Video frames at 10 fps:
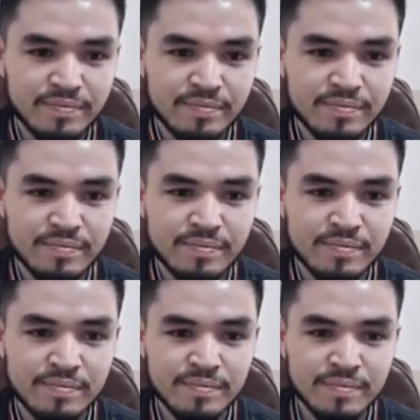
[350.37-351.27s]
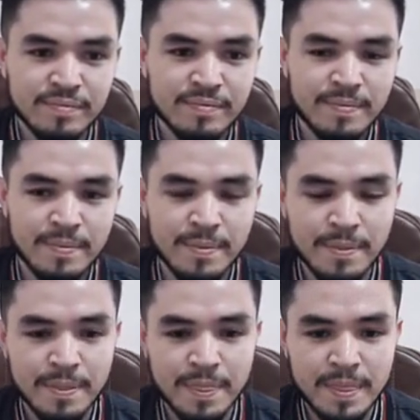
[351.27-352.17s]

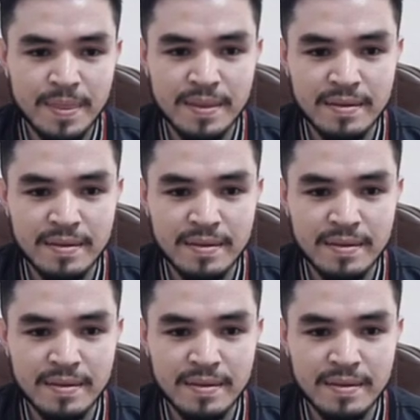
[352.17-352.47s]
(silence)